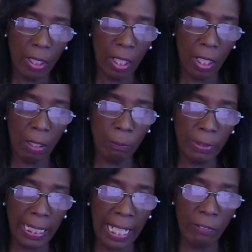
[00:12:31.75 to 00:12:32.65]

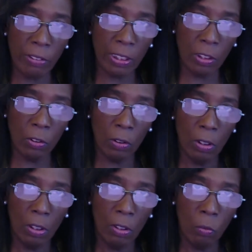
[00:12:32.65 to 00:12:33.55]
the end result
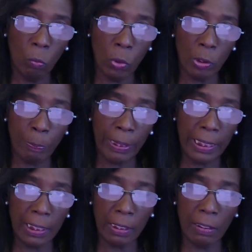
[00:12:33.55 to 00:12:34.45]
would
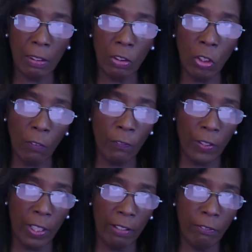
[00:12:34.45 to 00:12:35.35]
be not
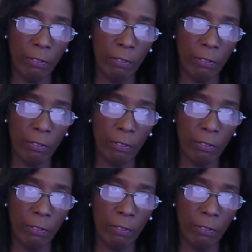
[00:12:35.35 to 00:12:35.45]
5